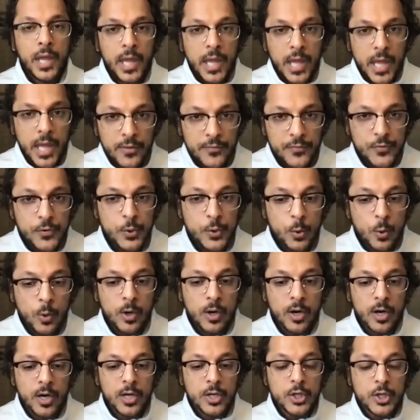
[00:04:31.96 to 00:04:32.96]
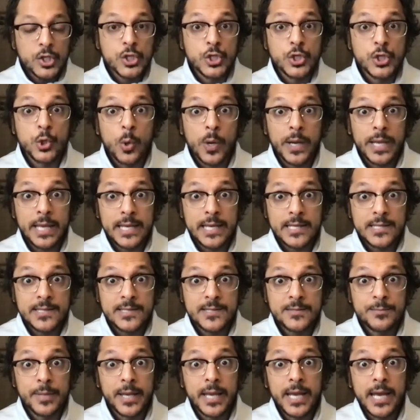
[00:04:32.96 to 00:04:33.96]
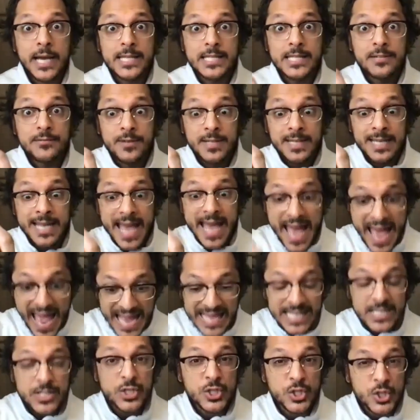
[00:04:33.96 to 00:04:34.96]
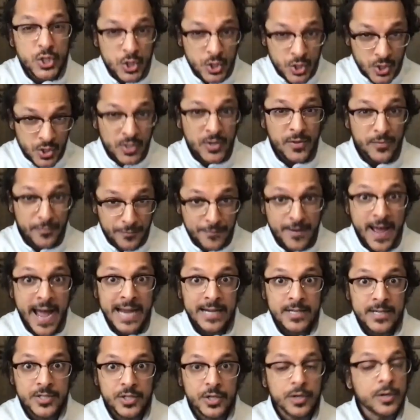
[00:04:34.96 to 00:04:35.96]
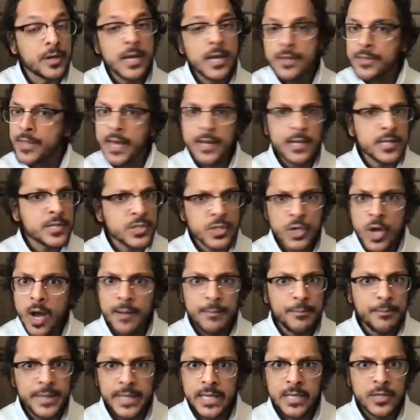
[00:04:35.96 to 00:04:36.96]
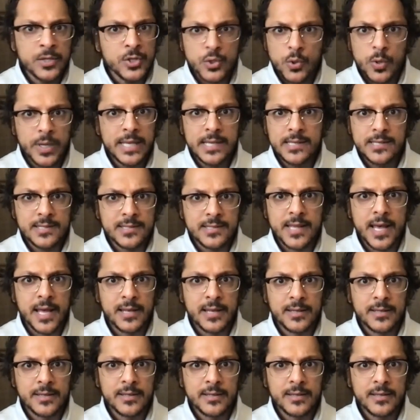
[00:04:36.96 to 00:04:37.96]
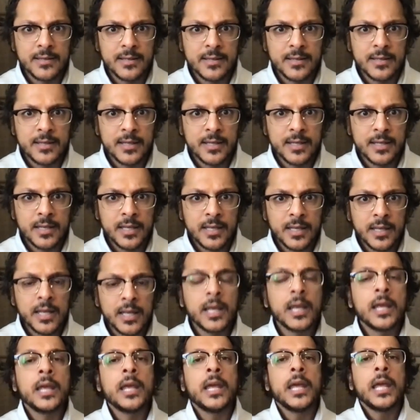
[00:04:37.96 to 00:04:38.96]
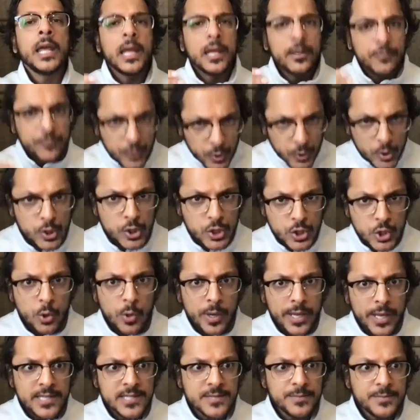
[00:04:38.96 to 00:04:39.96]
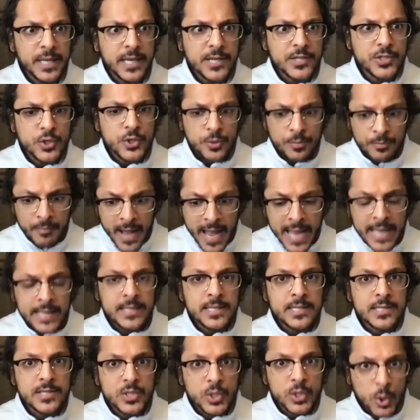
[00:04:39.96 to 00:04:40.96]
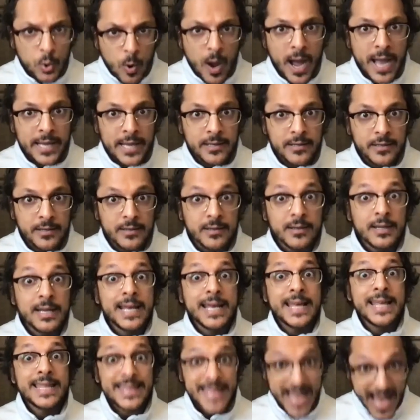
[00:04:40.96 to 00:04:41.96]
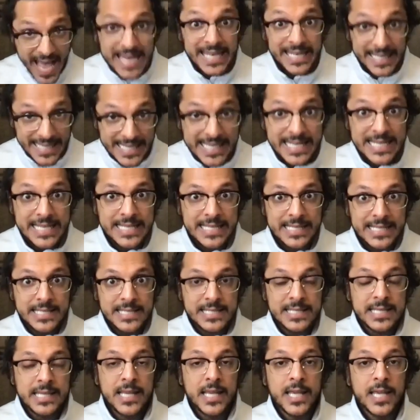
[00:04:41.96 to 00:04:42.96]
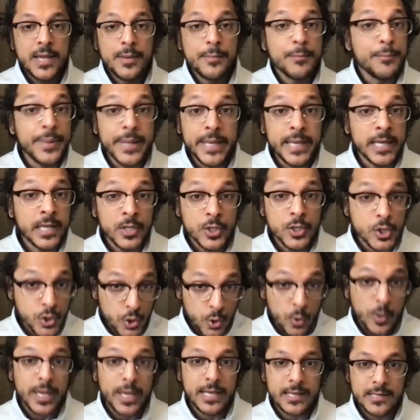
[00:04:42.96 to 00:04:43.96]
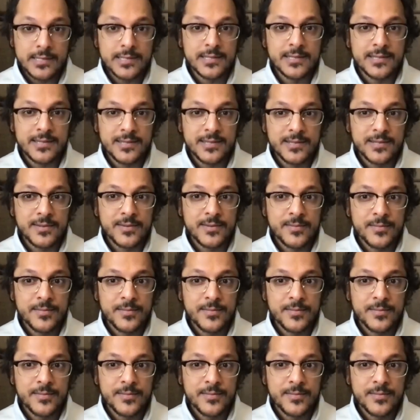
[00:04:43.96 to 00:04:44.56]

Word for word: if you're joyous because of an external factor, that is not being joyous then. If you're joyous because your mind is quieter, that is being joyous.